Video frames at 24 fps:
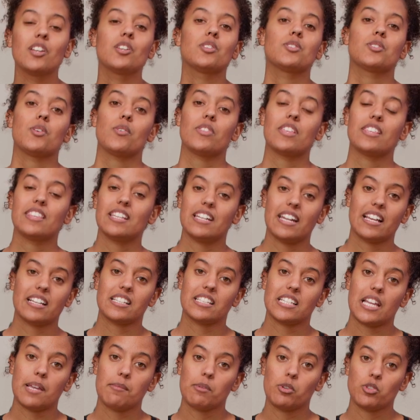so that the next
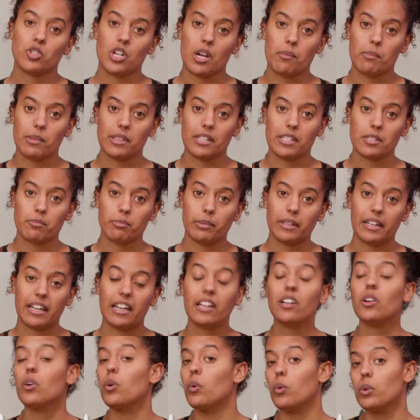time you sharpen this
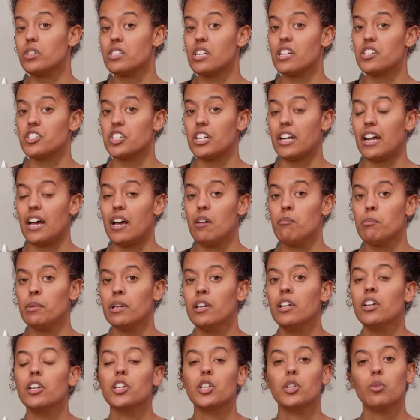blade or touch it up,
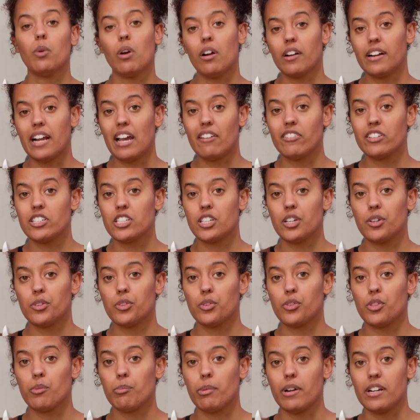you aren't having to go through
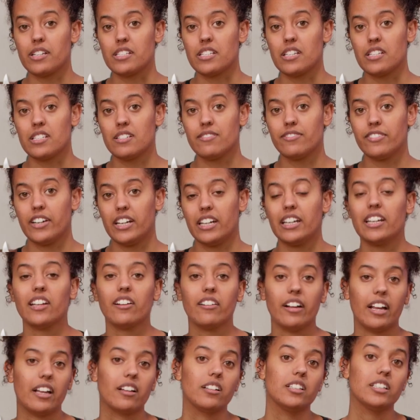the process of finding your
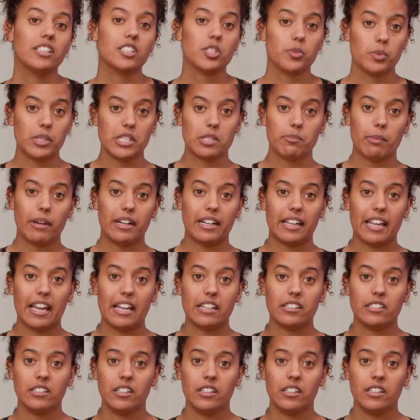angle and sweet spot again.